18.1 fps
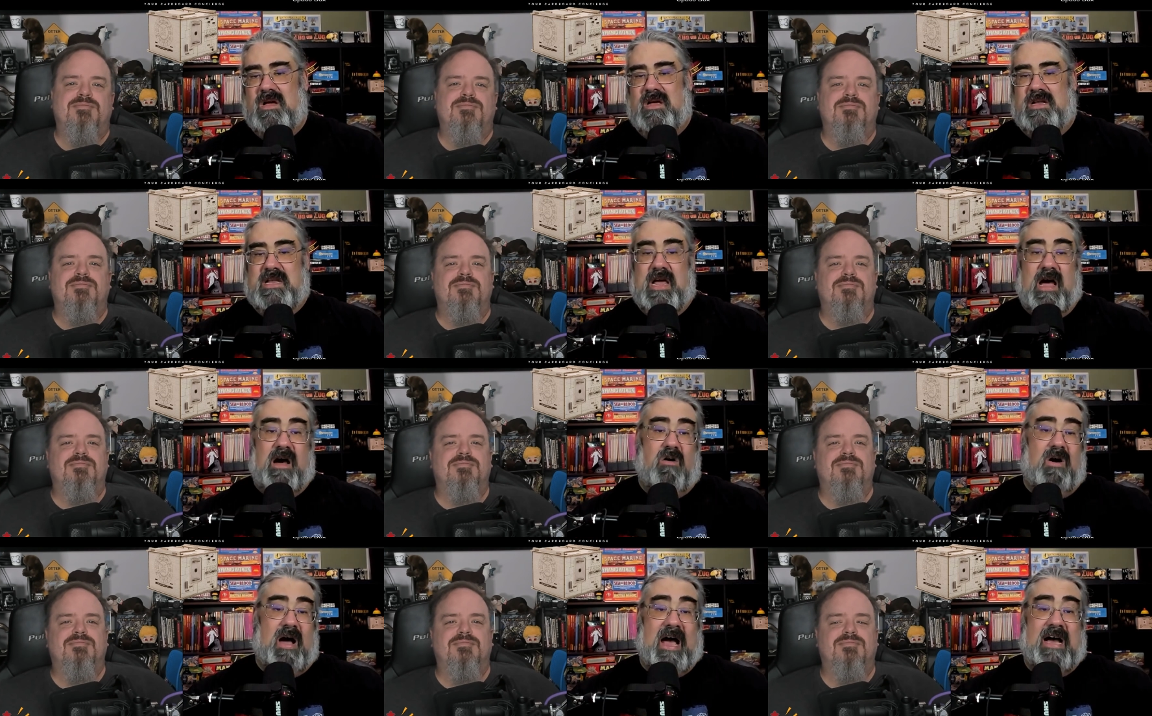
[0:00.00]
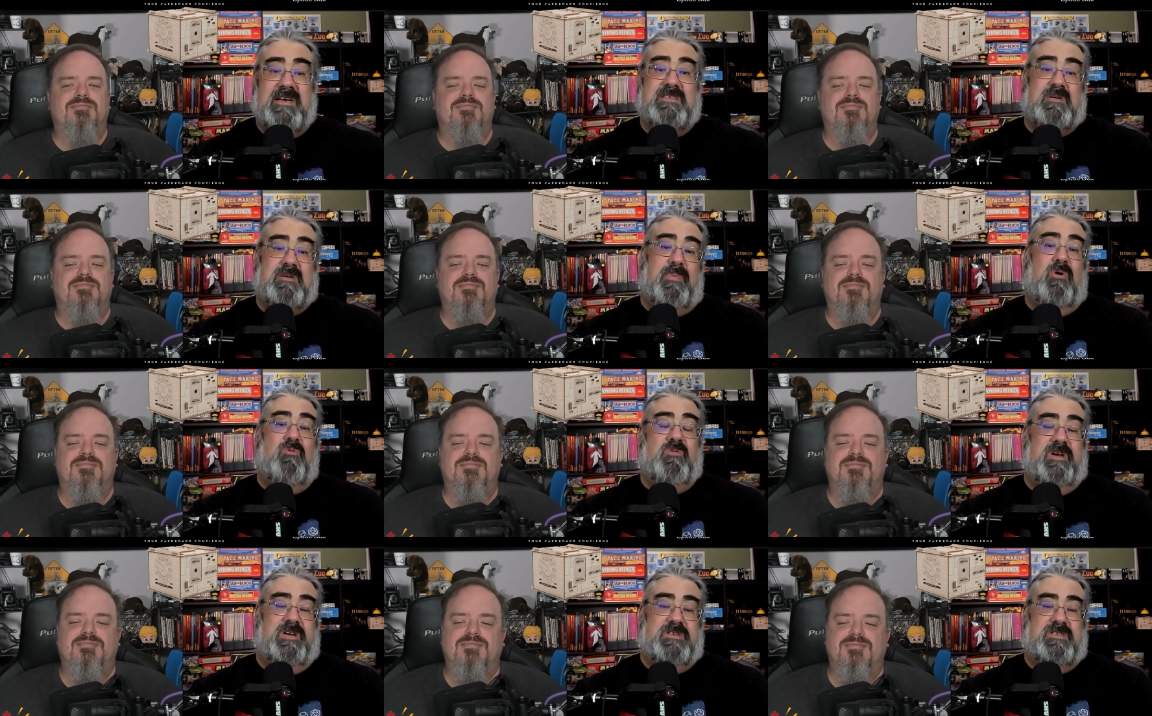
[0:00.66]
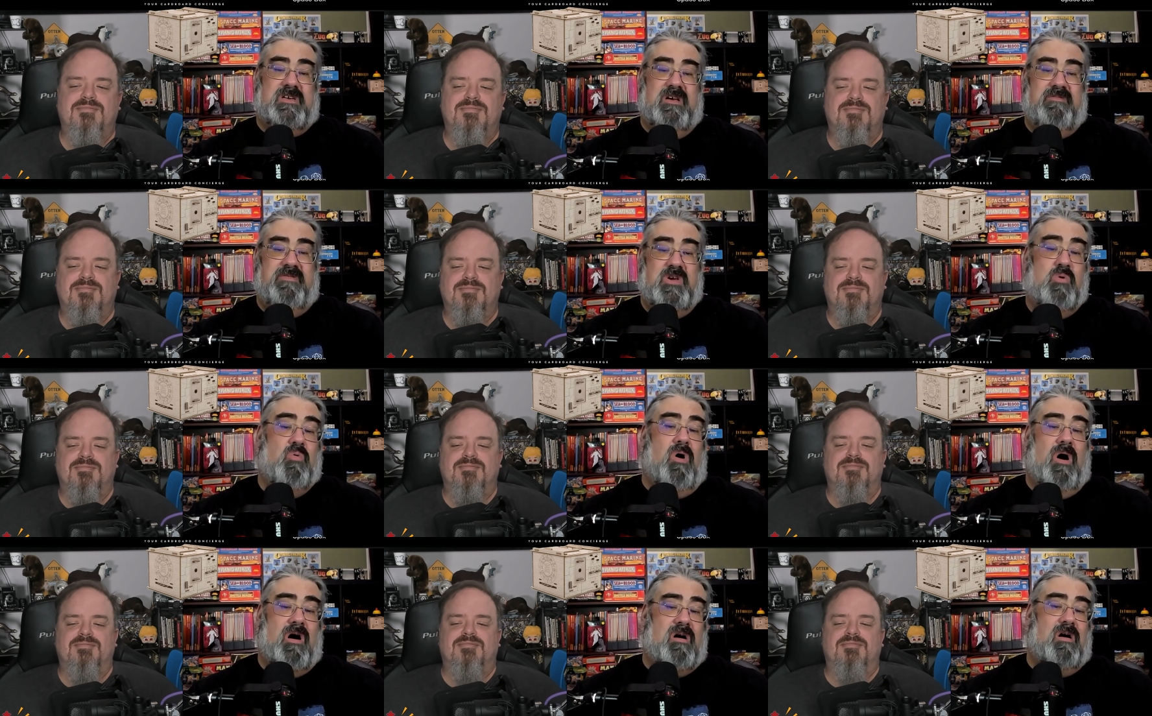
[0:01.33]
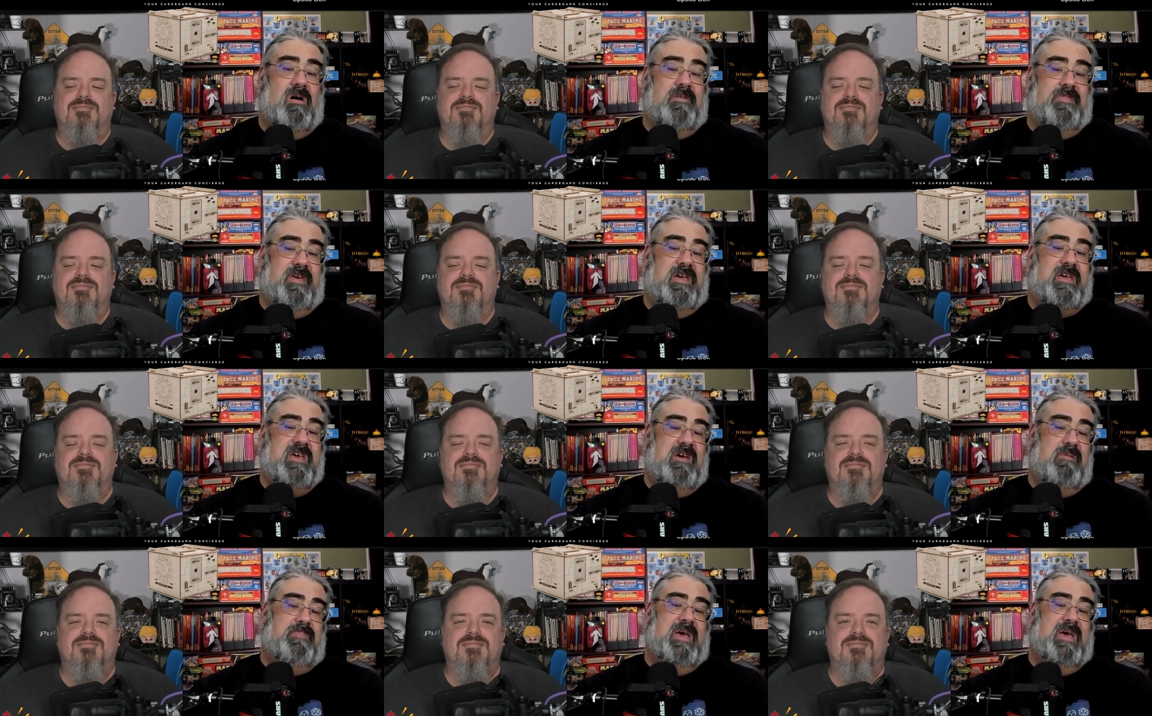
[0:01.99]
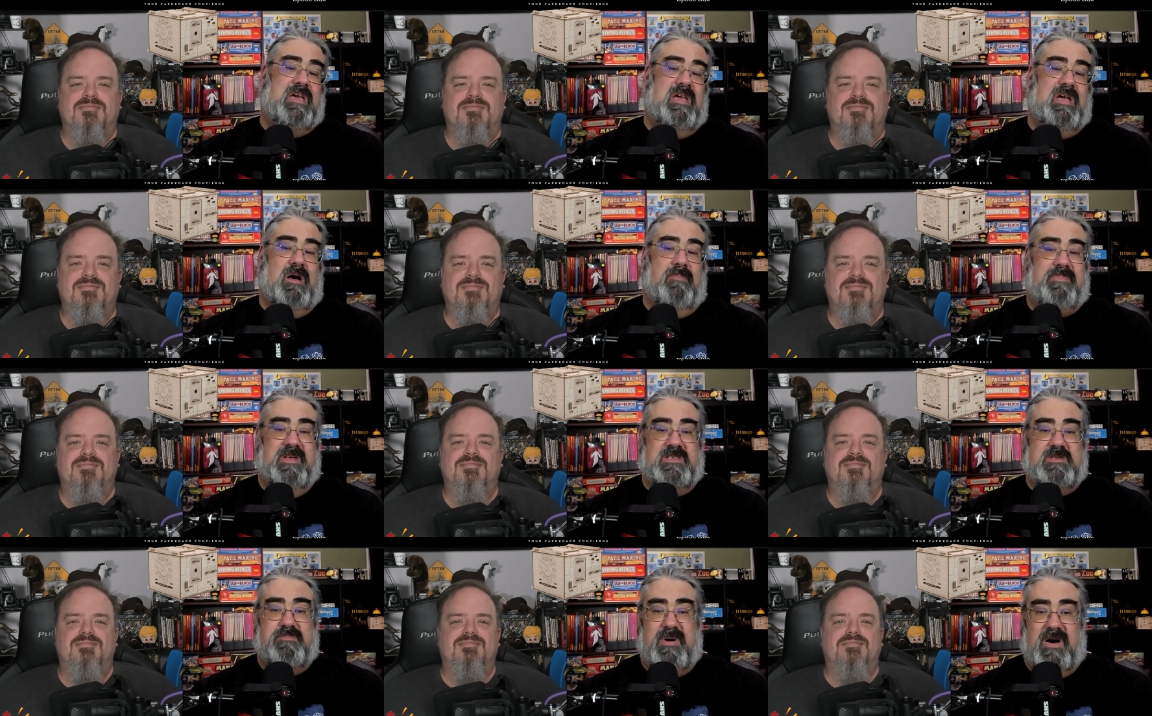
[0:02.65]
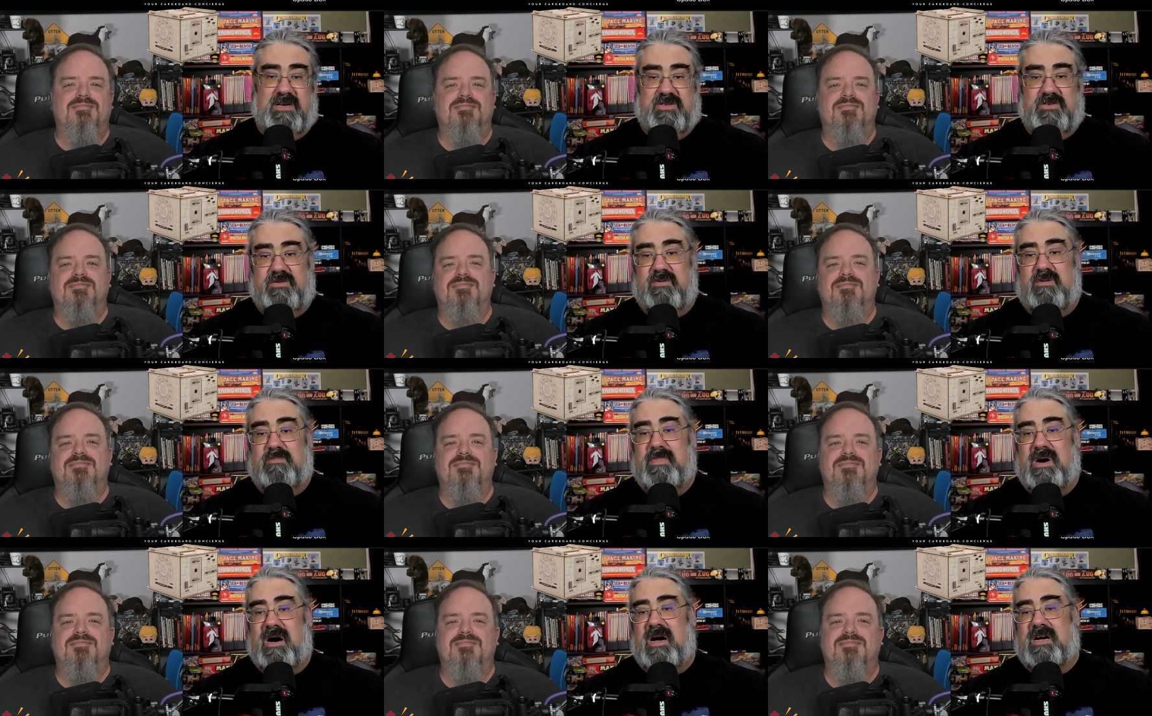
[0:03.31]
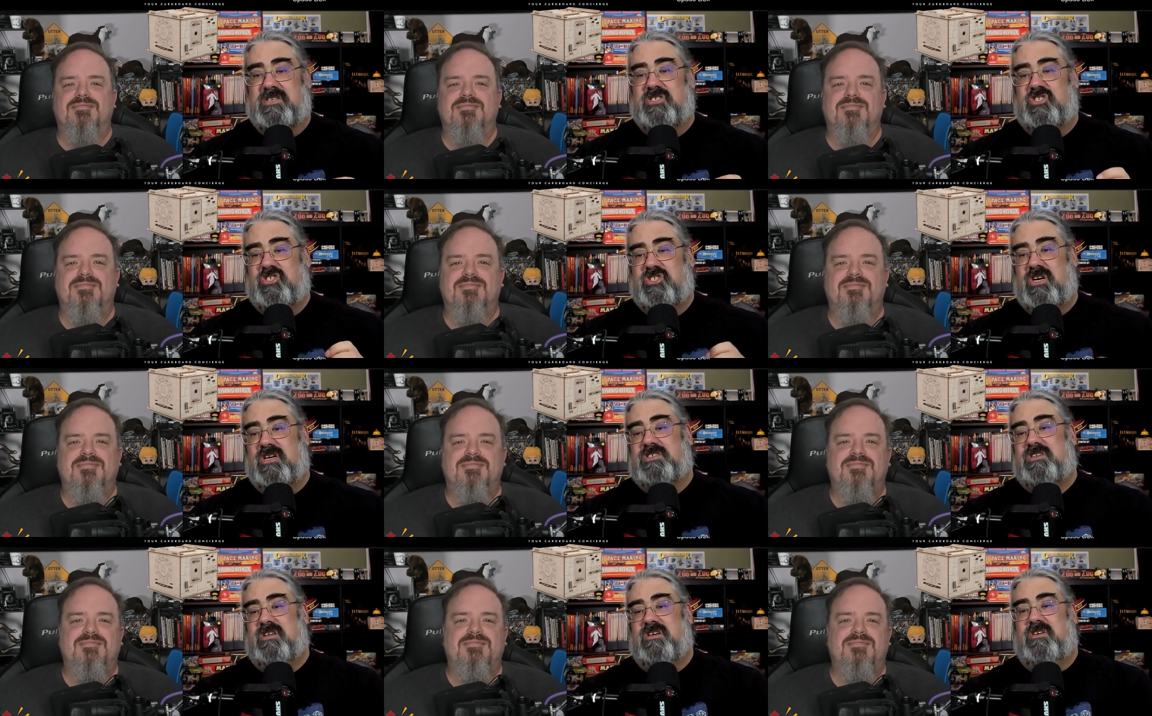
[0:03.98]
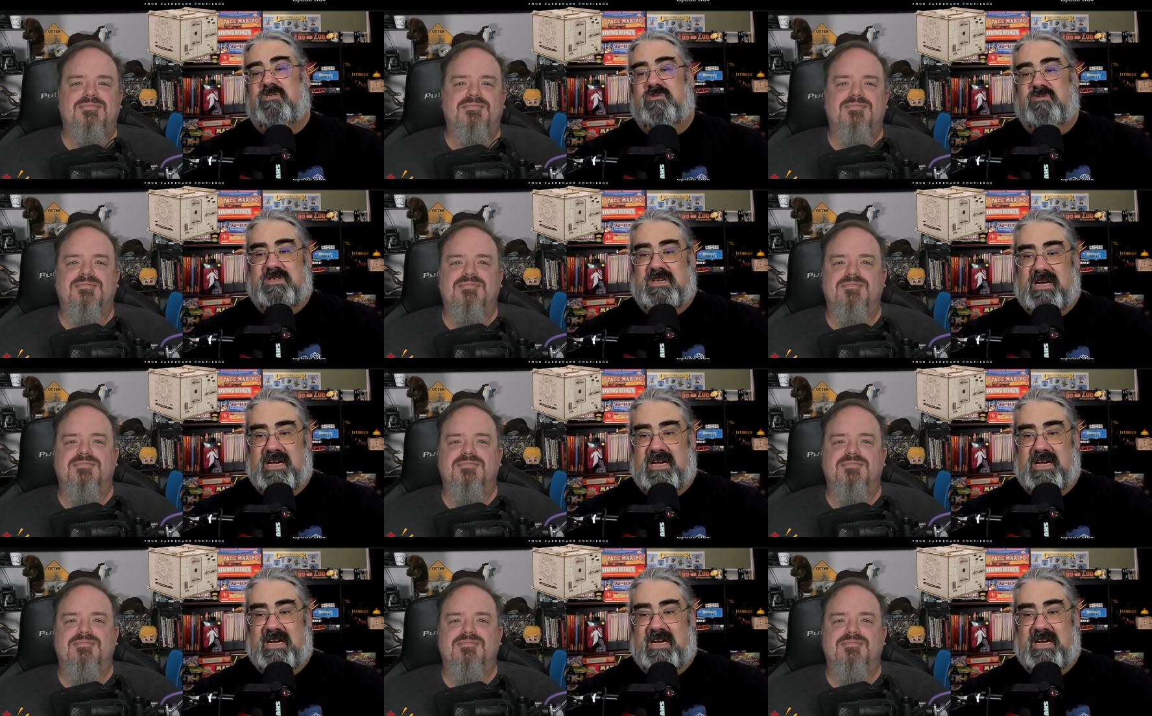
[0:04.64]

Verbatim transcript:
Speaker 1: Now, as a bonus, if you are thinking of picking up this puzzle box just to use it